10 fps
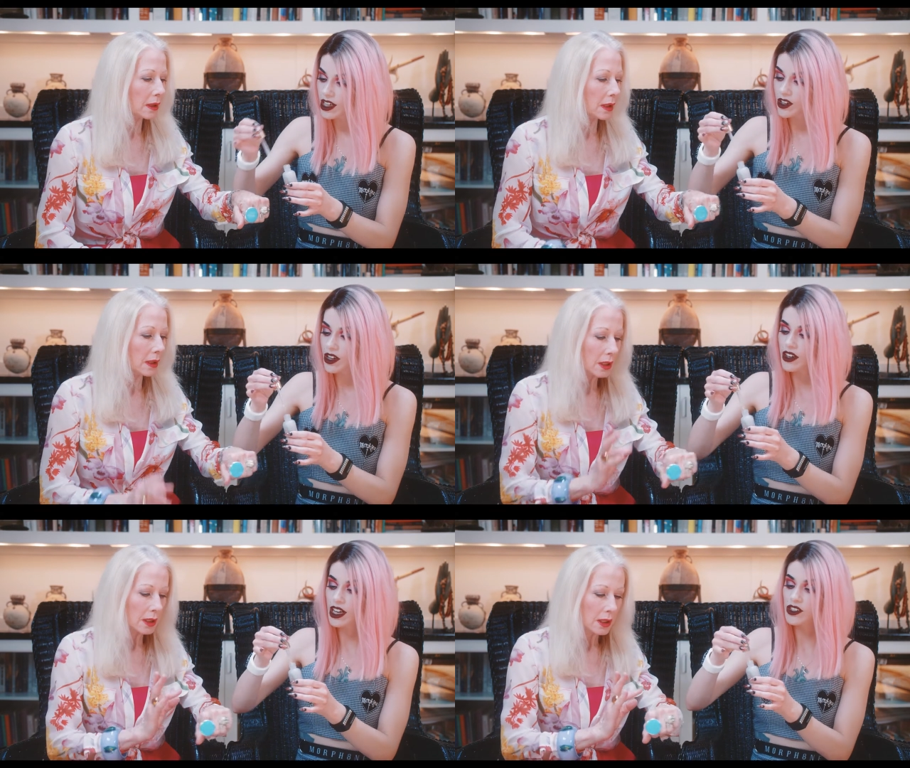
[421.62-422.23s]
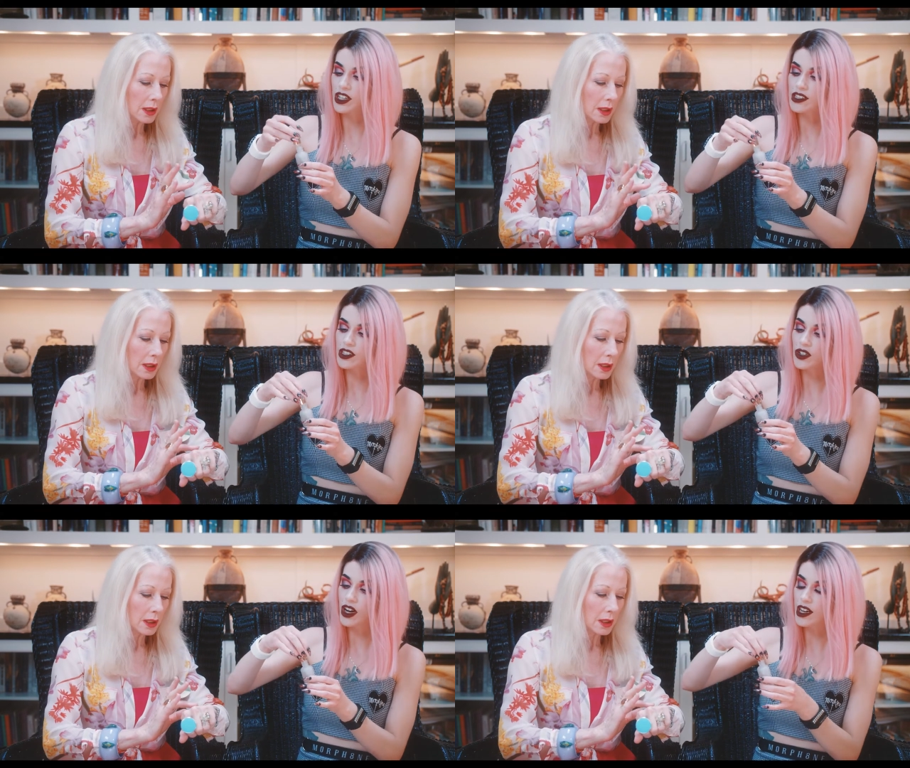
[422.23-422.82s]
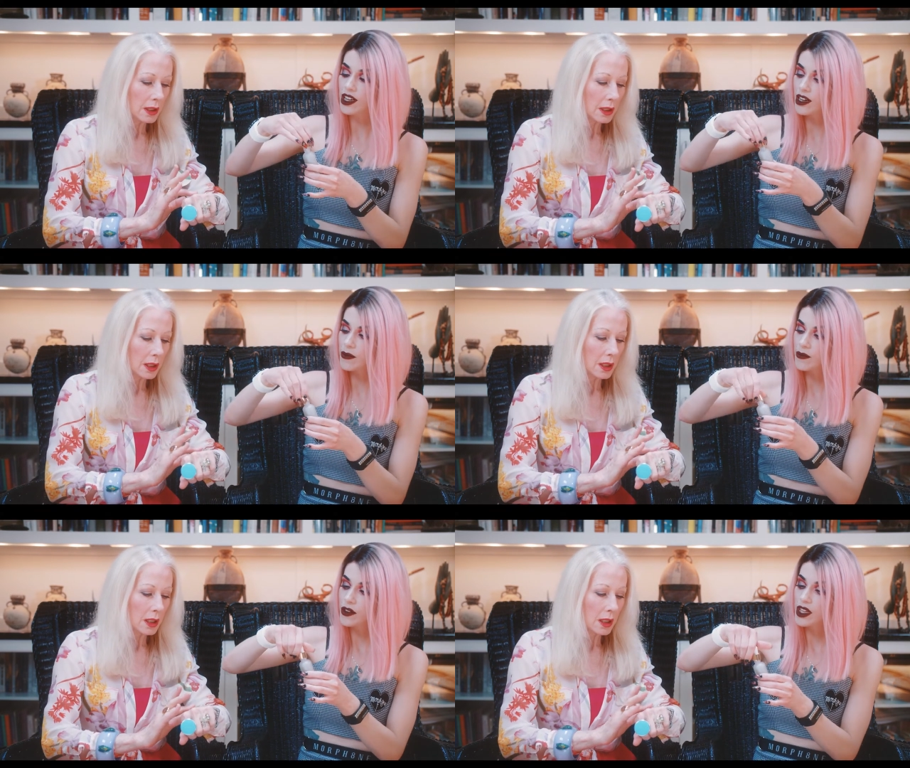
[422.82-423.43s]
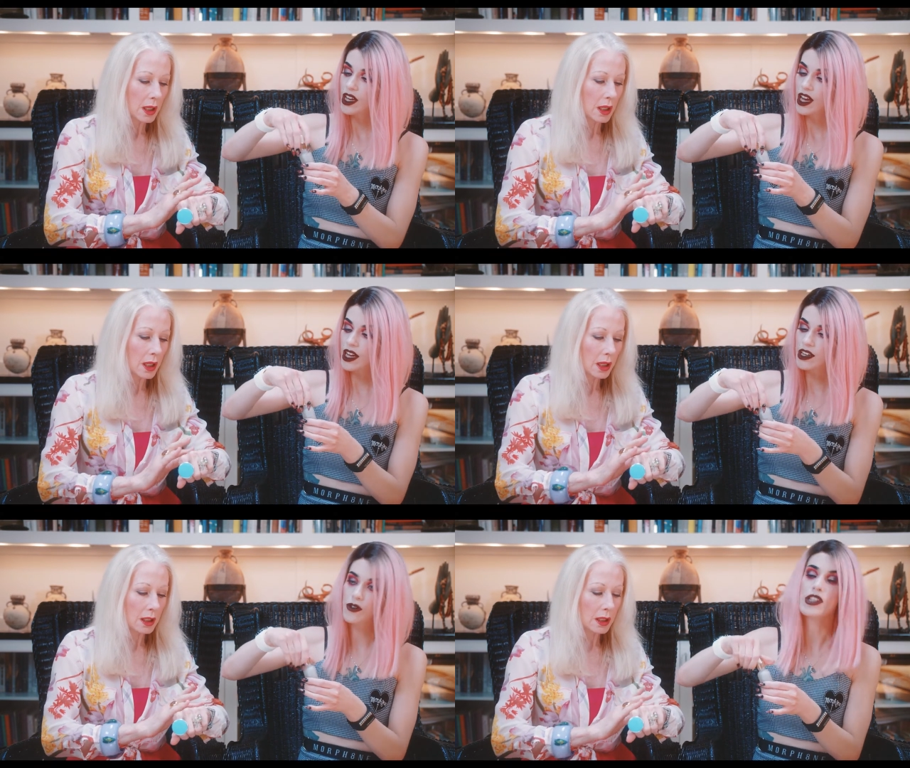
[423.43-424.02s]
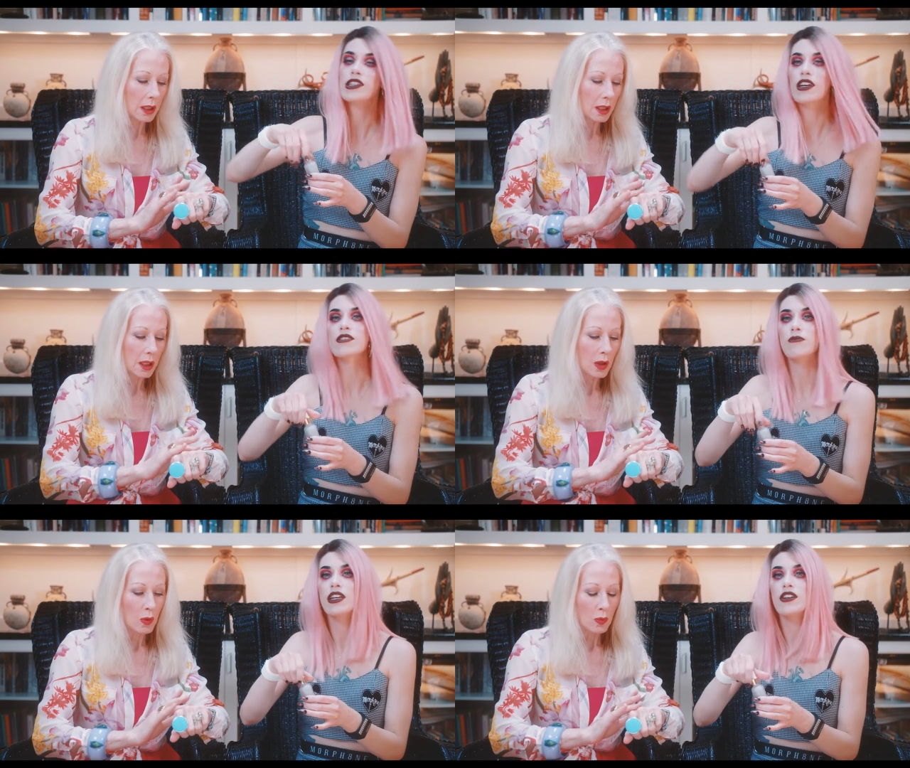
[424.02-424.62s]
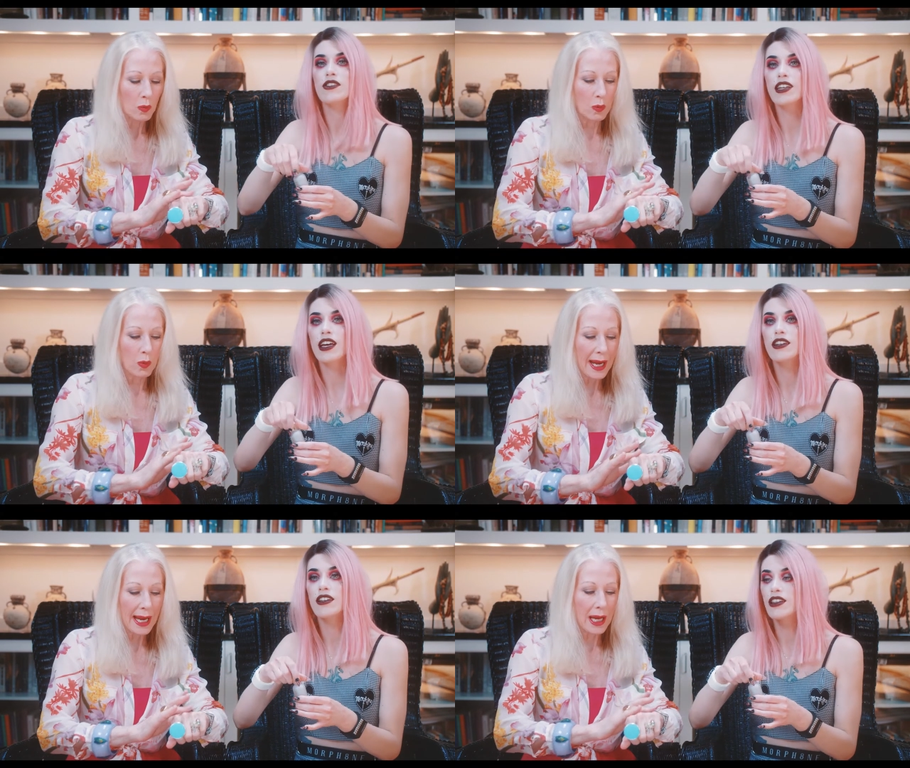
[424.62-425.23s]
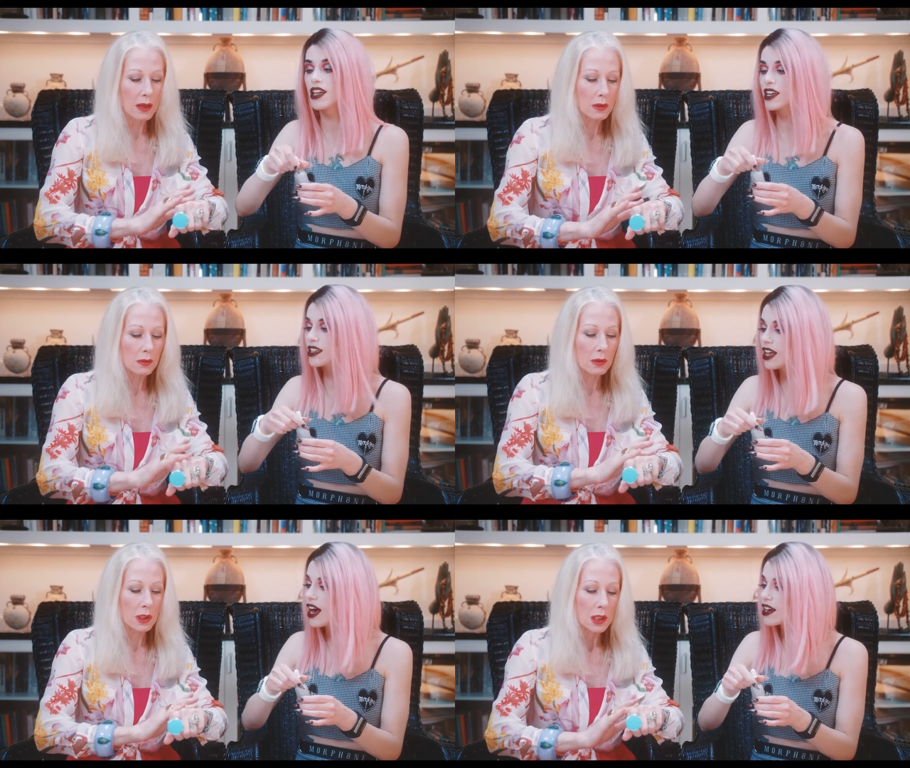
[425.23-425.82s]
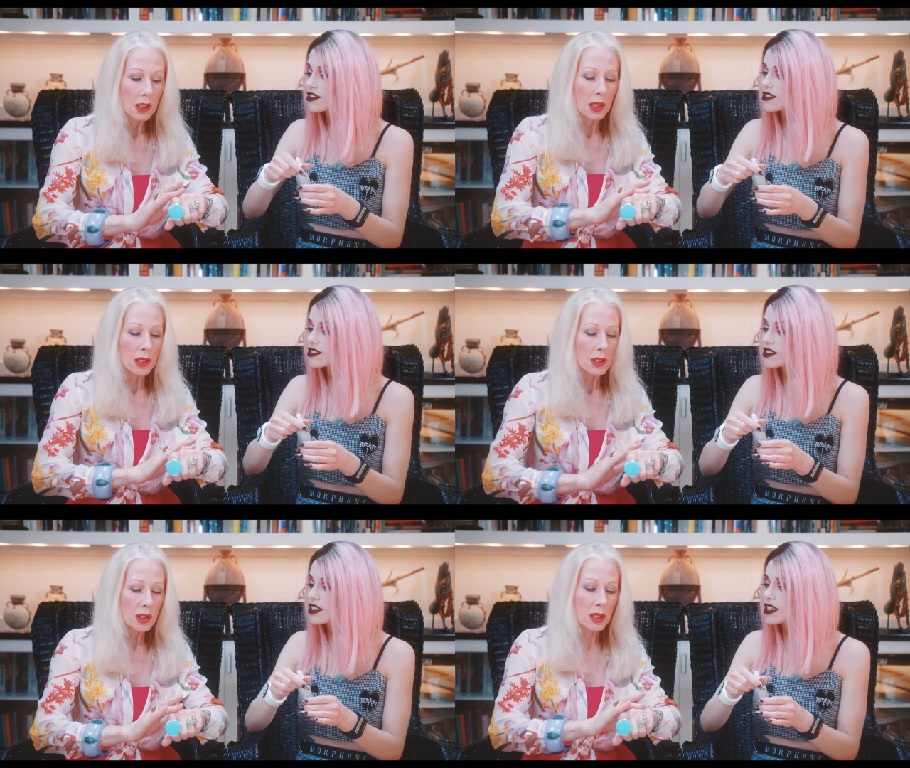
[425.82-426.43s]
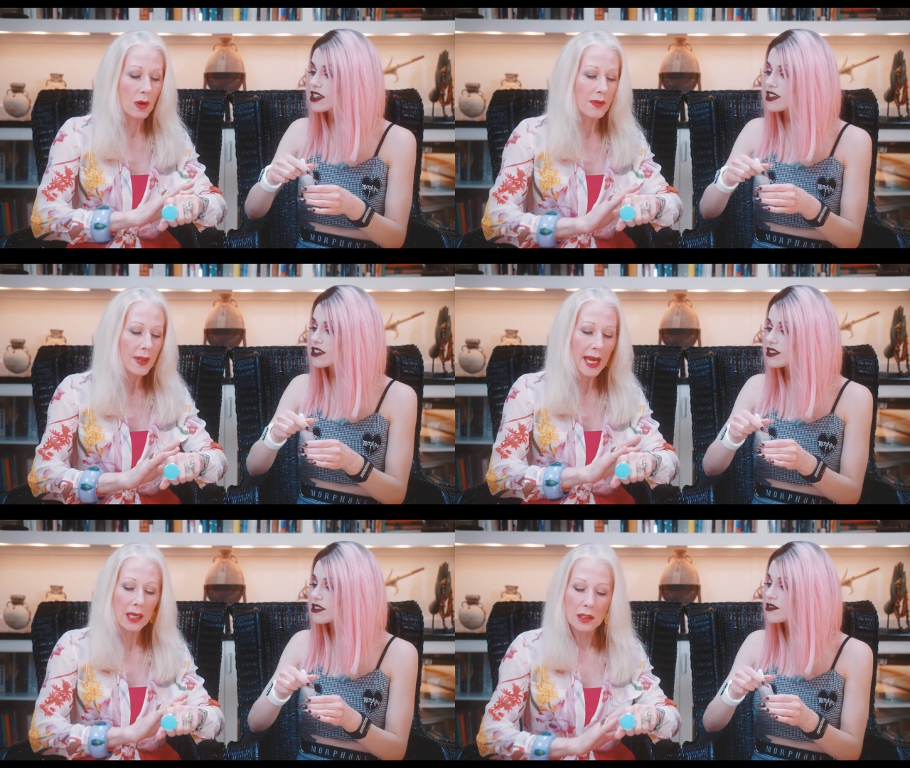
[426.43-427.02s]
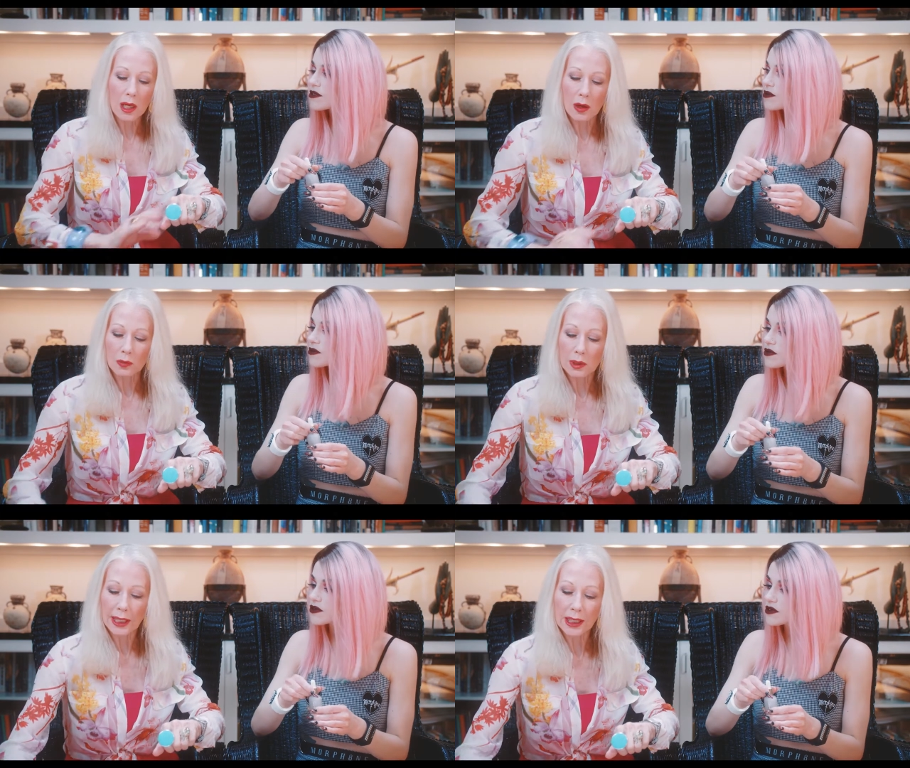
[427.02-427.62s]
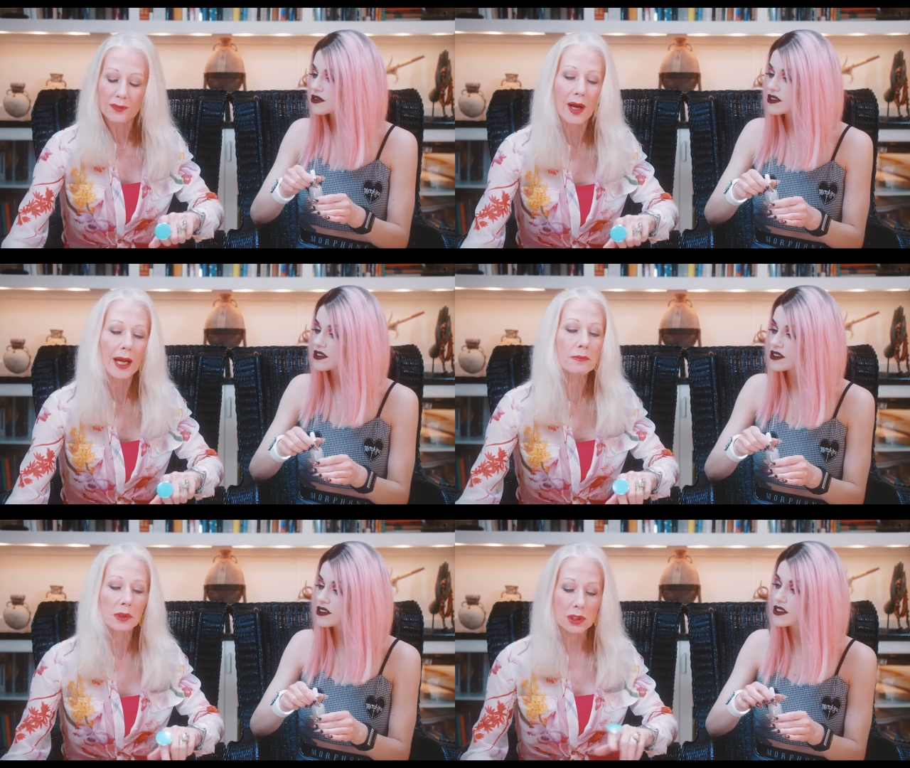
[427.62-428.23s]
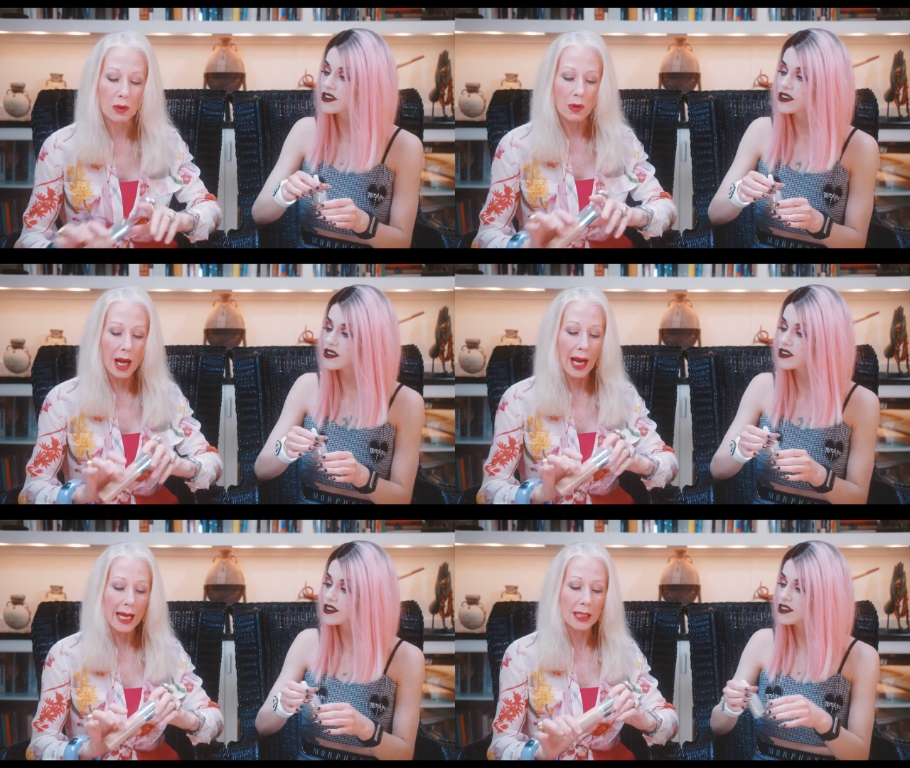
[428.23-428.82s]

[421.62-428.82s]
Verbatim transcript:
Speaker 1: I know you haven't had a chance to try it yet. And it really does make your skin wow. like glass.
Speaker 2: So on that note, like if I'm, so I